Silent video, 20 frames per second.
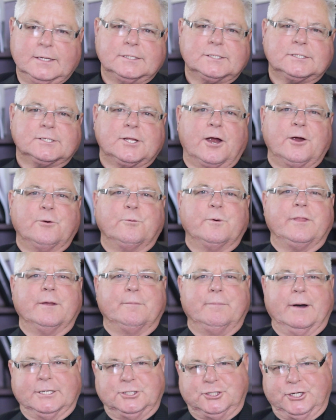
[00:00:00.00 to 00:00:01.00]
Start with
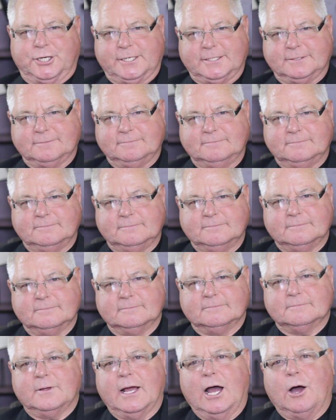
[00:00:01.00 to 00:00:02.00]
a budget.
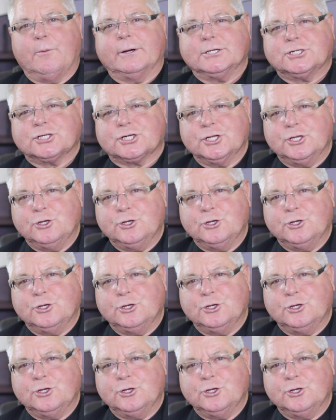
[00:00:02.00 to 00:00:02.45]
How much